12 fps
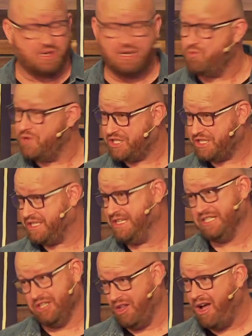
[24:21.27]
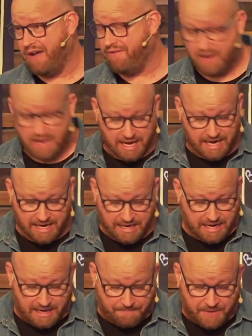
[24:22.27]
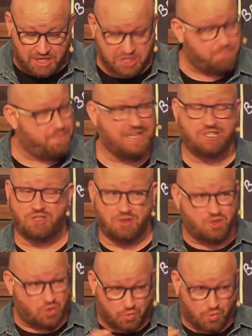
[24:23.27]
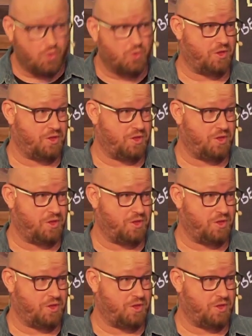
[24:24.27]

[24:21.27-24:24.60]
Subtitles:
risks his life. He speaks the truth.